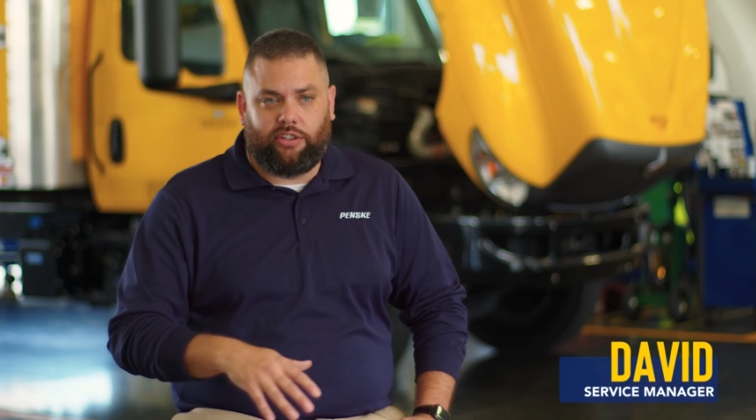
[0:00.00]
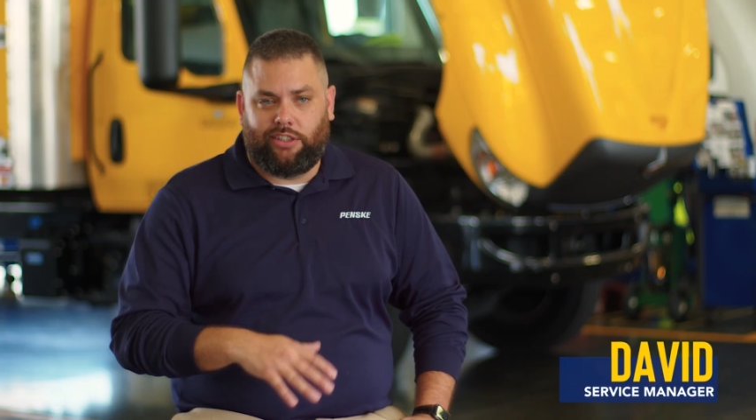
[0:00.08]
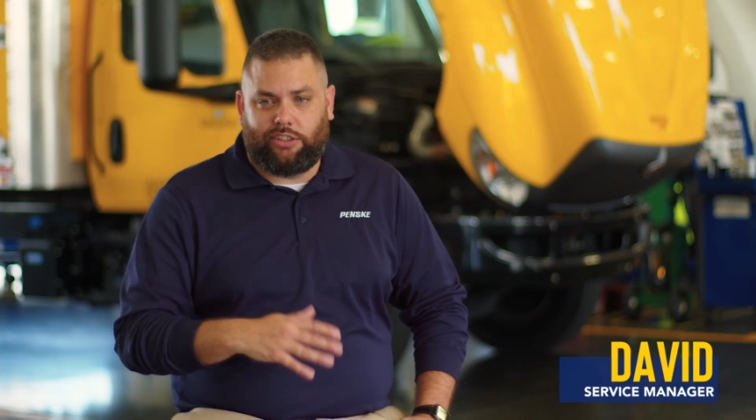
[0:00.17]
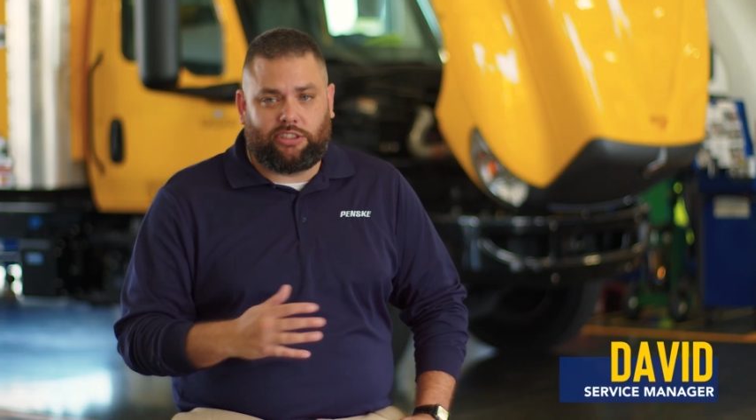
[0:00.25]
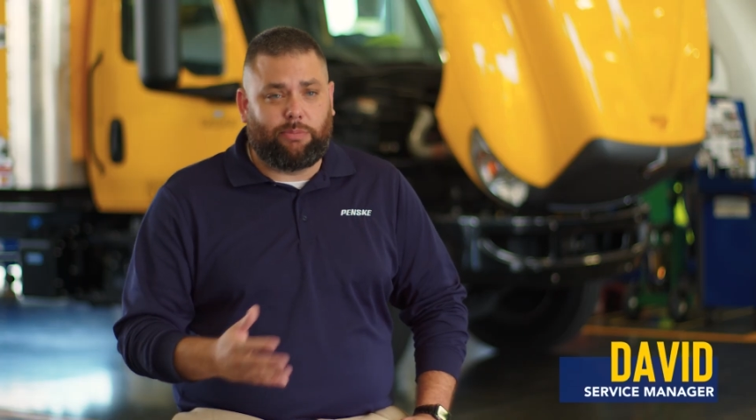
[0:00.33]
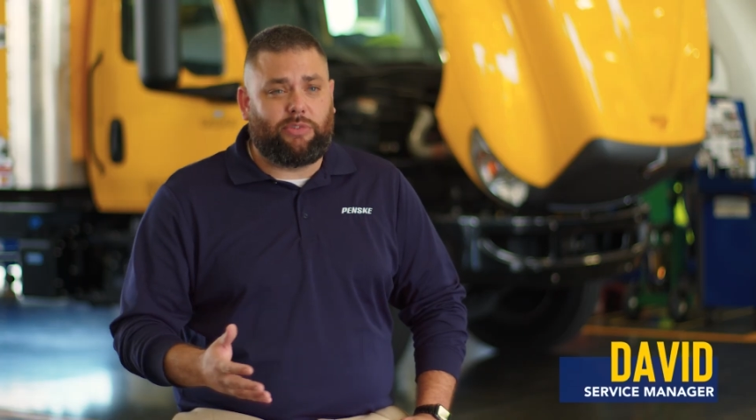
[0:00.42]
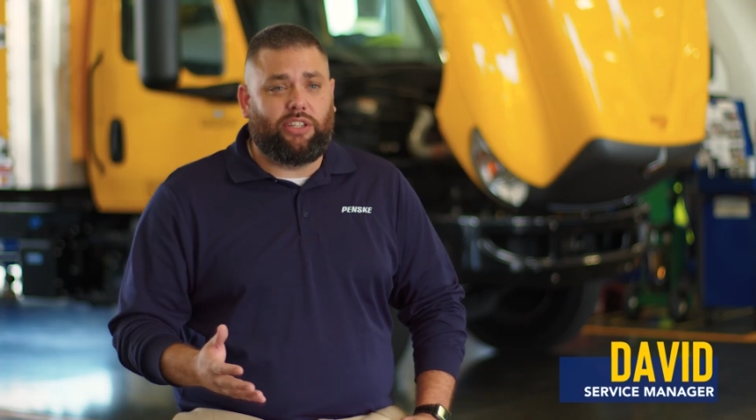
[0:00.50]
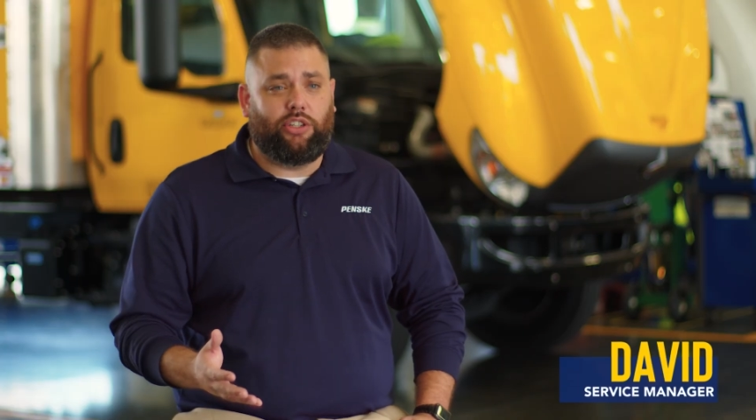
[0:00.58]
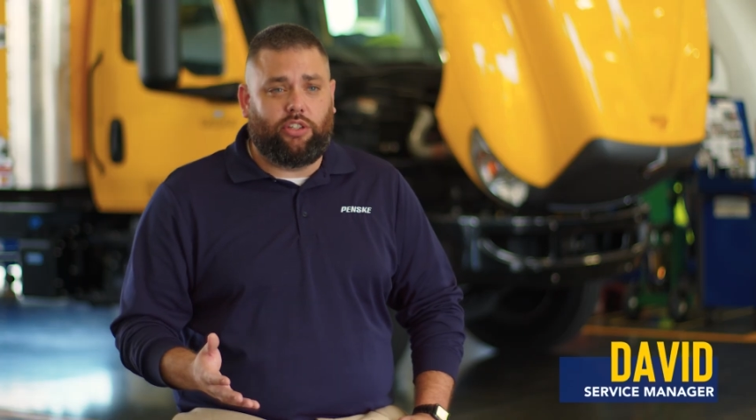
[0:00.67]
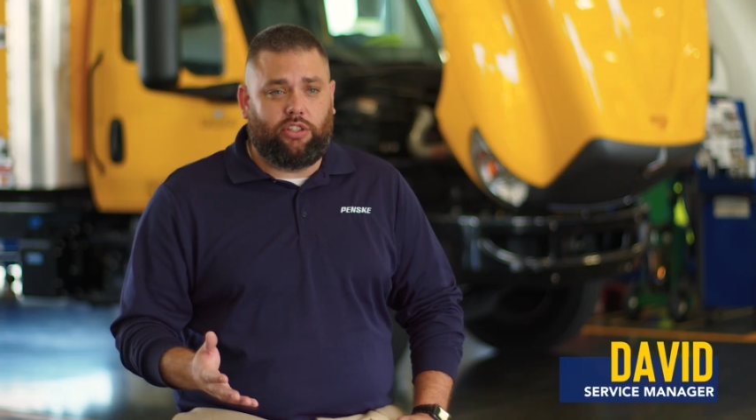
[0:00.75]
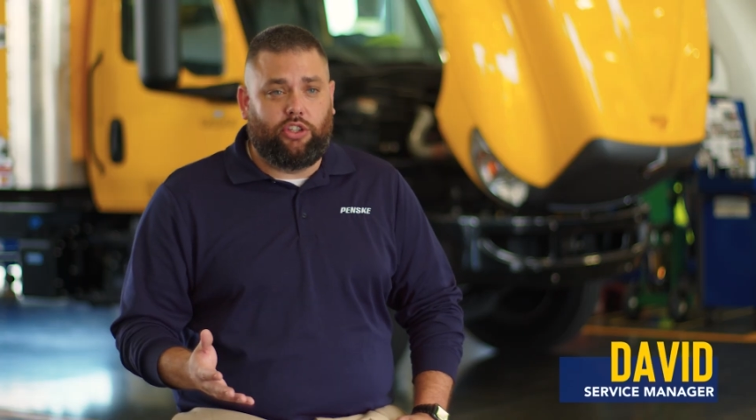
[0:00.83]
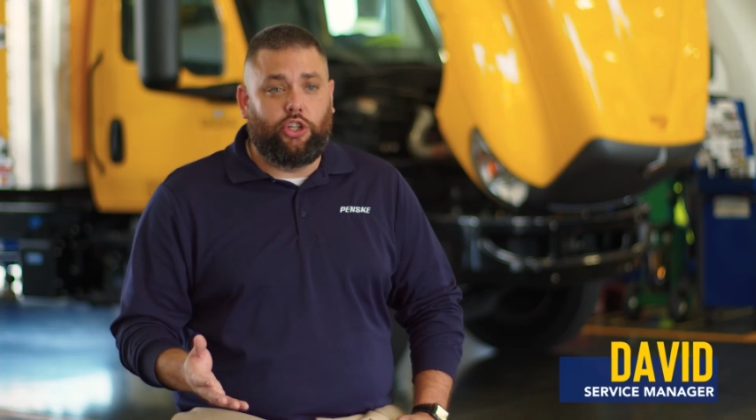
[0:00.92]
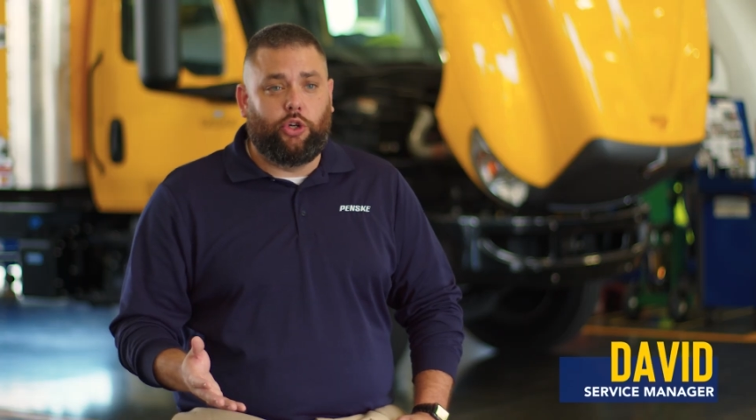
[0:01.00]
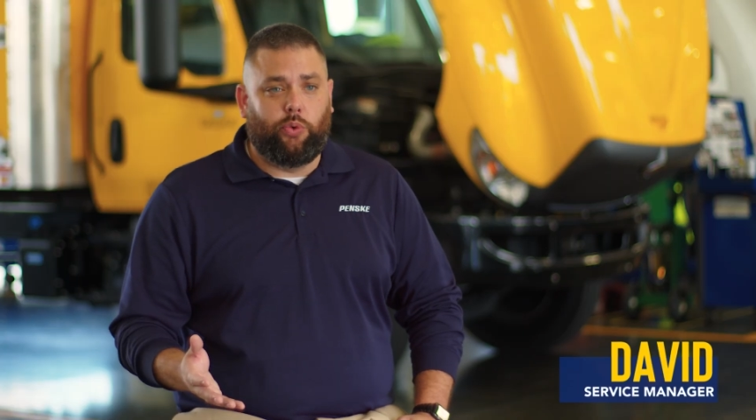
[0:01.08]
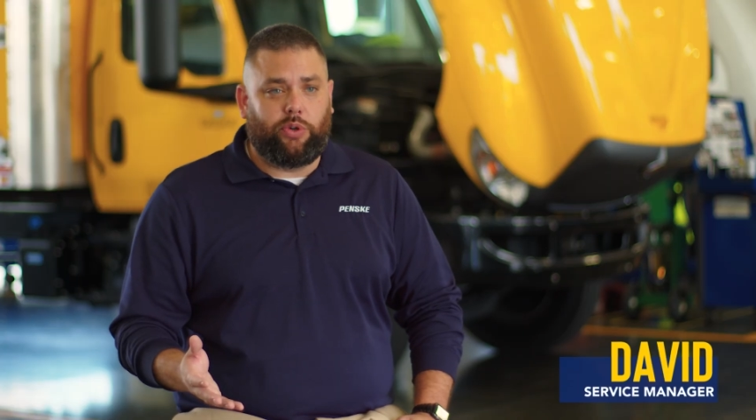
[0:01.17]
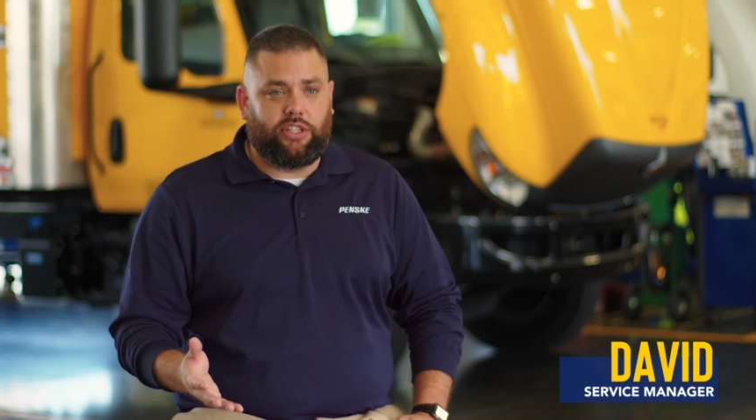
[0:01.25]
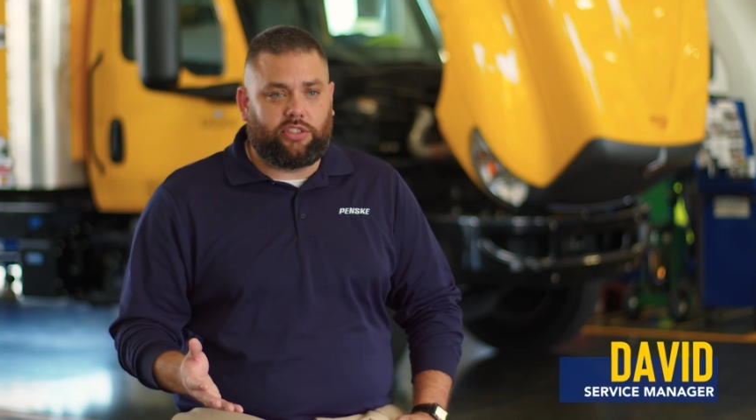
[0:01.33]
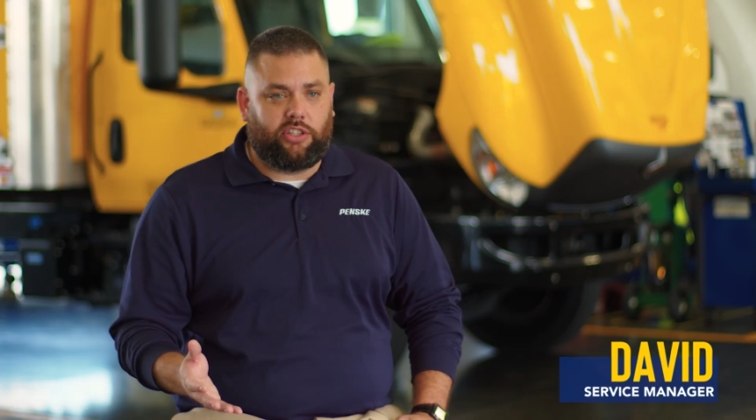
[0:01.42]
Something new
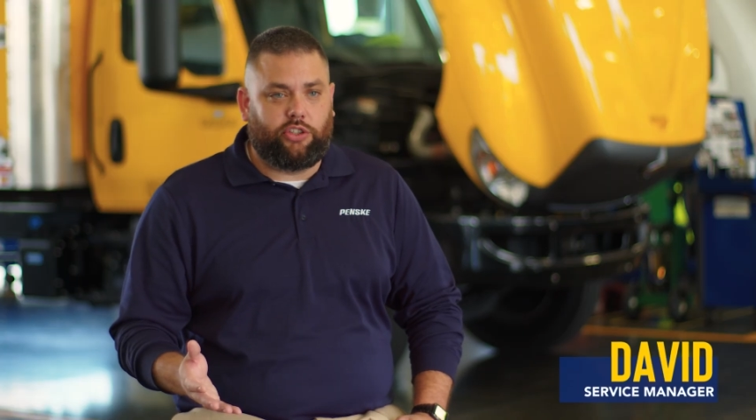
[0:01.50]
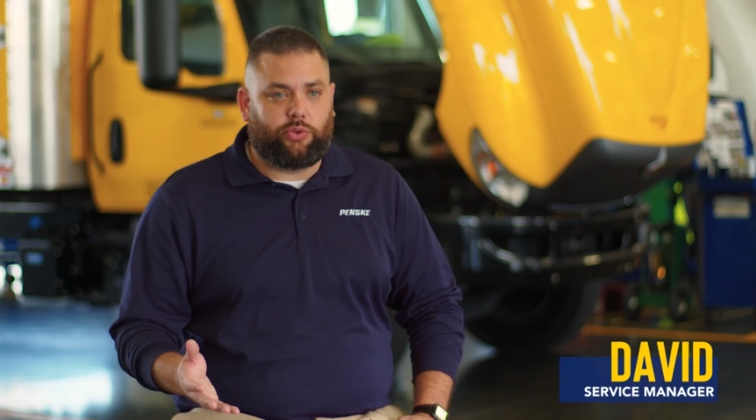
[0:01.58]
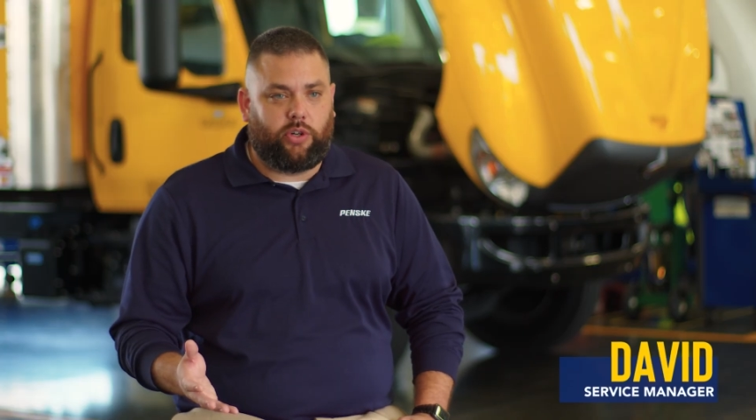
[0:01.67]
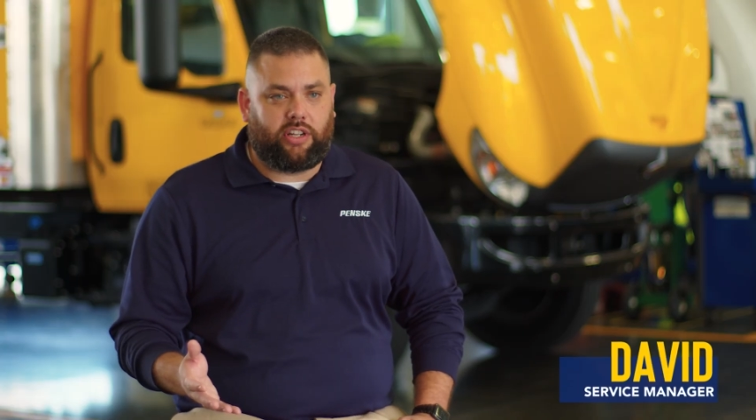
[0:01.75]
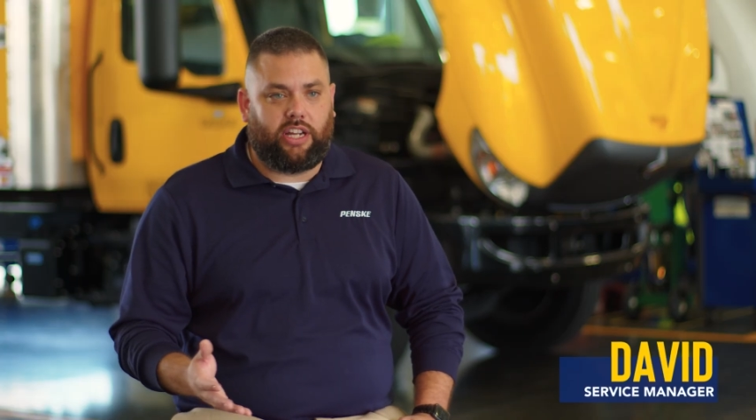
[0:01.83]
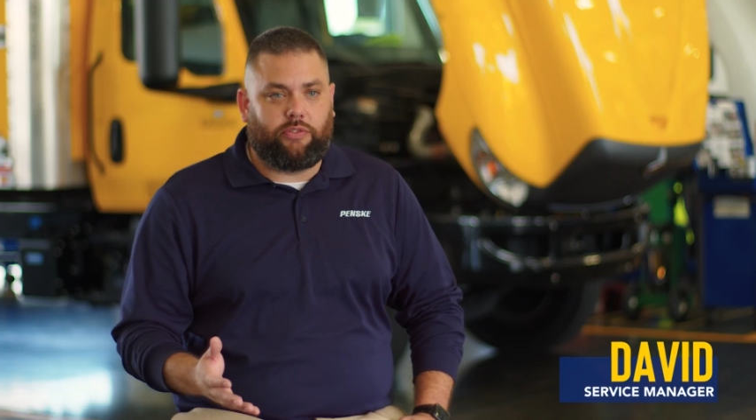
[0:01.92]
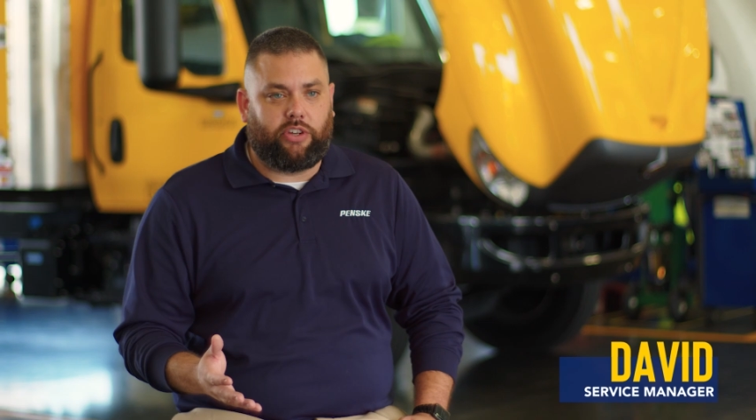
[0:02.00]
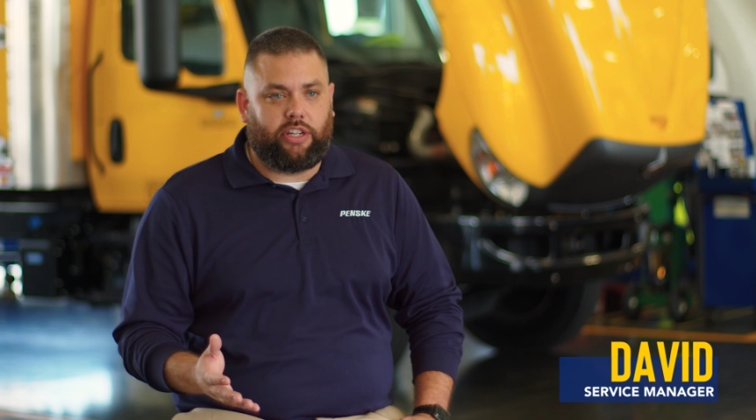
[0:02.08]
is on the truck every